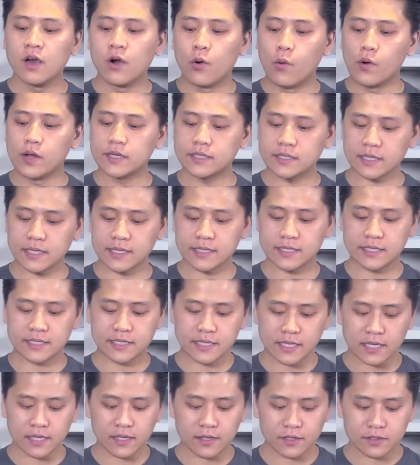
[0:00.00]
which is
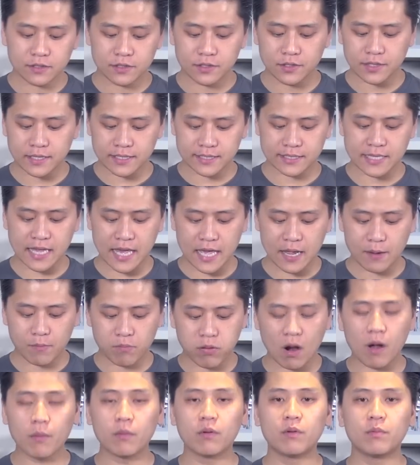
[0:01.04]
still to this day
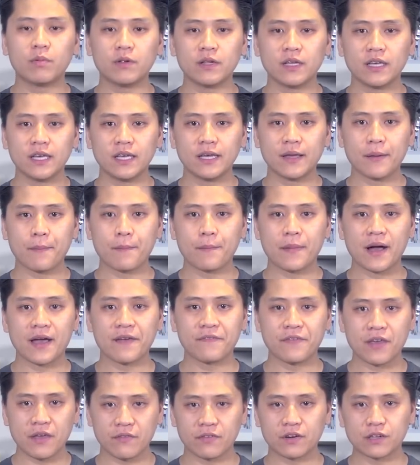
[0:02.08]
probably my
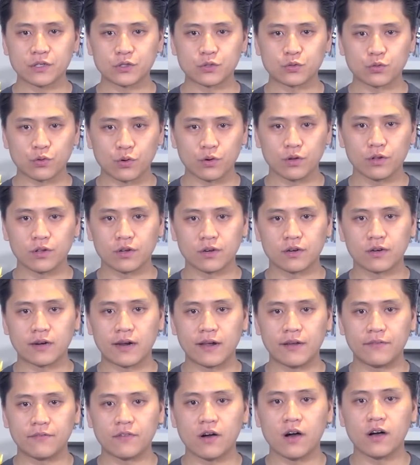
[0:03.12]
favorite controller
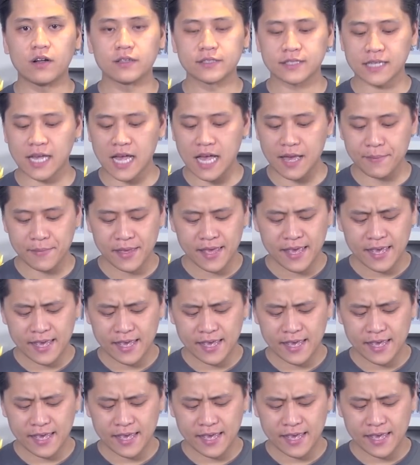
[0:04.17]
of all time.